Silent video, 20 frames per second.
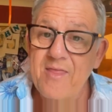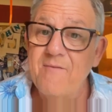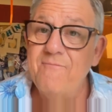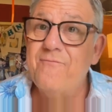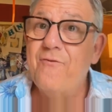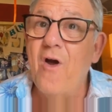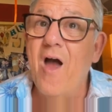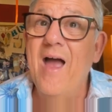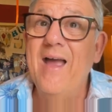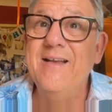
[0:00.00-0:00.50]
Then
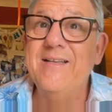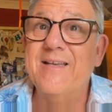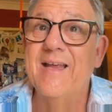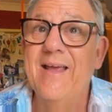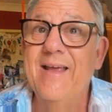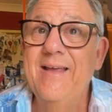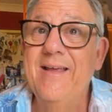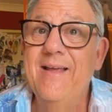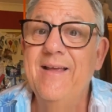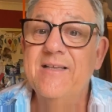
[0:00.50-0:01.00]

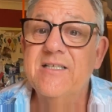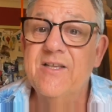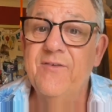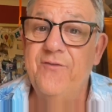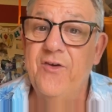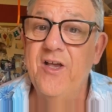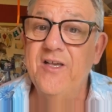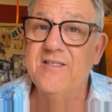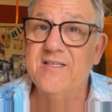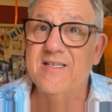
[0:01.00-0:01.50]
Friday, it's the
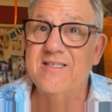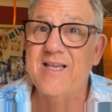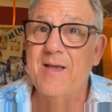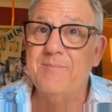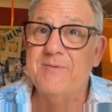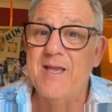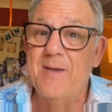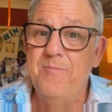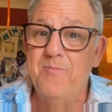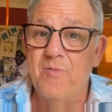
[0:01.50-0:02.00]
1st of
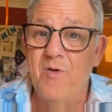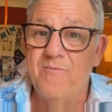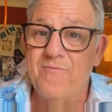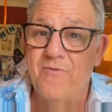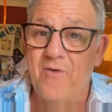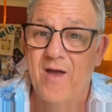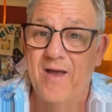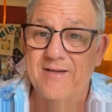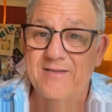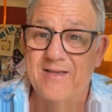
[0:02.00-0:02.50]
September on
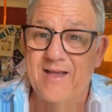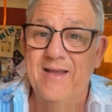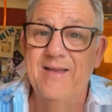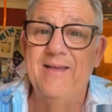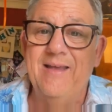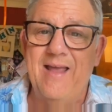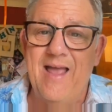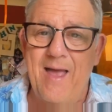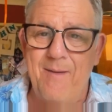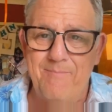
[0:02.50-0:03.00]
Friday.
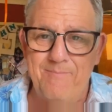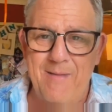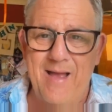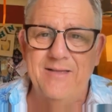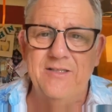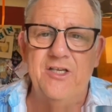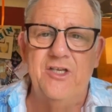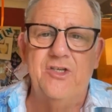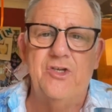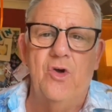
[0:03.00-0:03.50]
Yep,
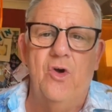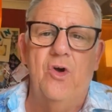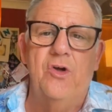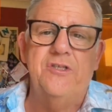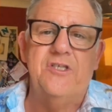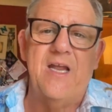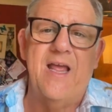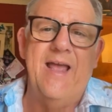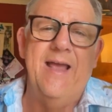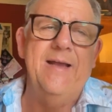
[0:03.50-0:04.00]
Mandy Shaw,
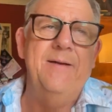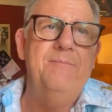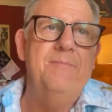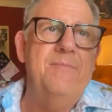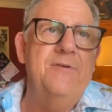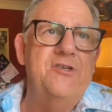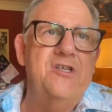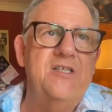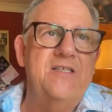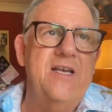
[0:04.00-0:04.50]
Jane,
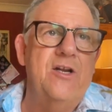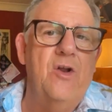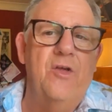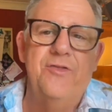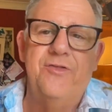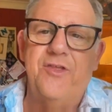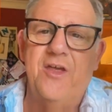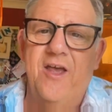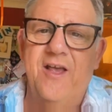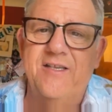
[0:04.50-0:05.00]
she's in on
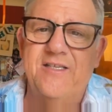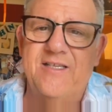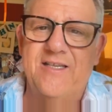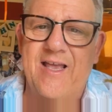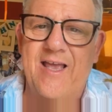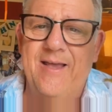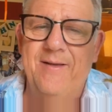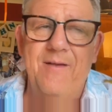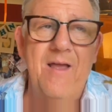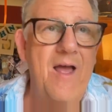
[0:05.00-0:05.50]

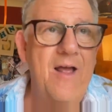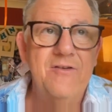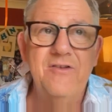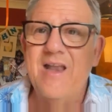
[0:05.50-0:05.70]
Thursday.